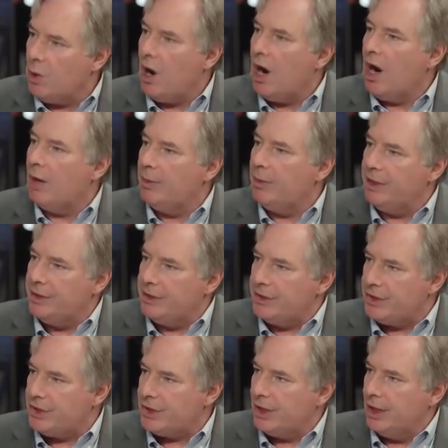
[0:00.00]

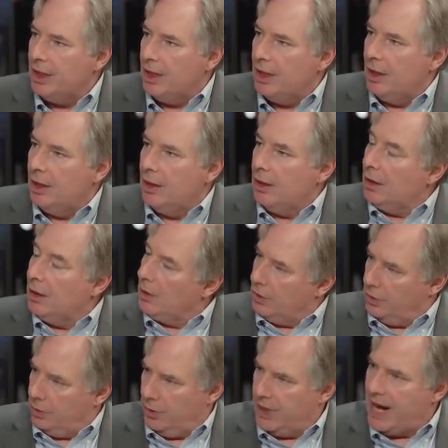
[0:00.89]
requirements,
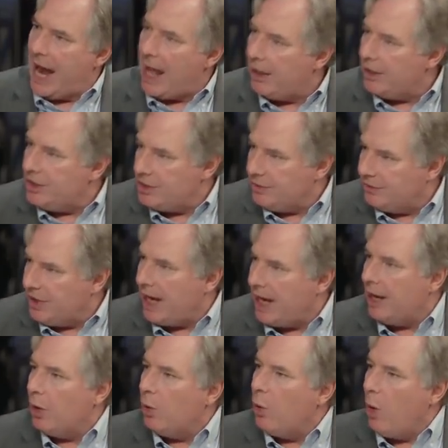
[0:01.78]
the realities of
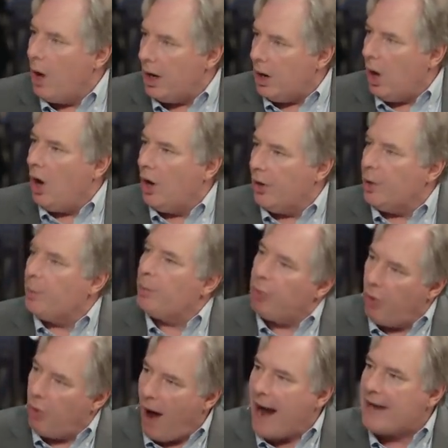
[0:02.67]
data. What are the
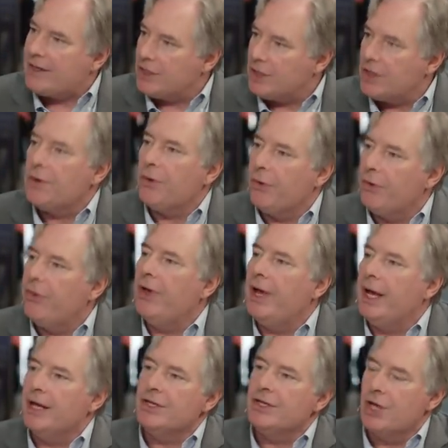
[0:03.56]
practical
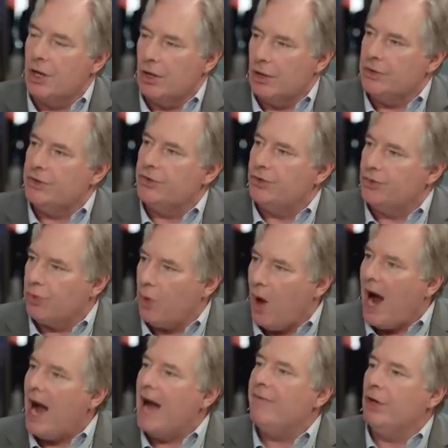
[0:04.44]
things that are
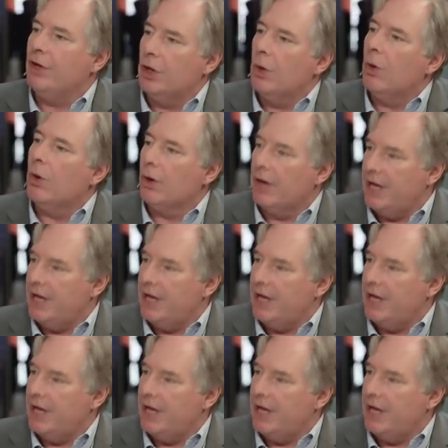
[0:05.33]
driving